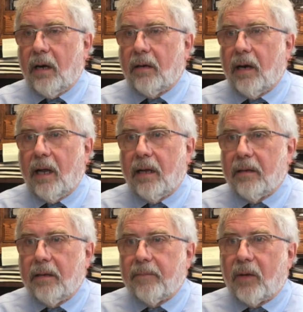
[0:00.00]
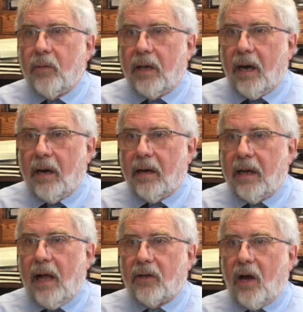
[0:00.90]
are
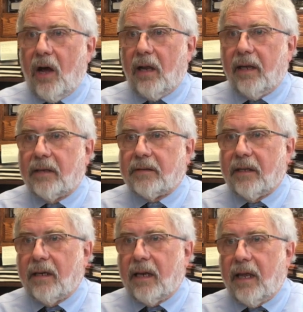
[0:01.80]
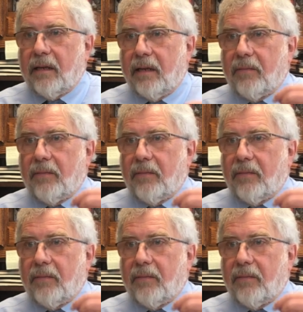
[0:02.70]
alcoholics and